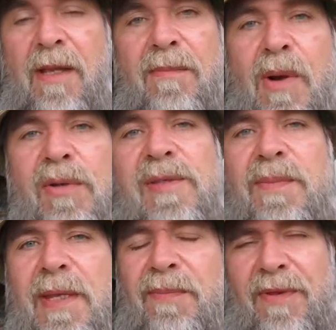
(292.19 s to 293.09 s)
Most
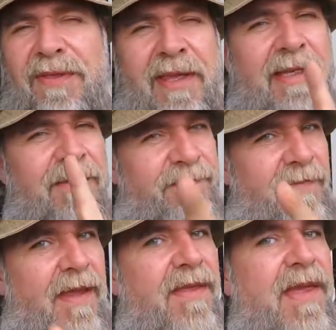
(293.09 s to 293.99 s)
people think
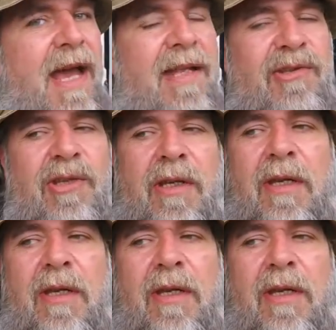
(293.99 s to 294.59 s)
thatch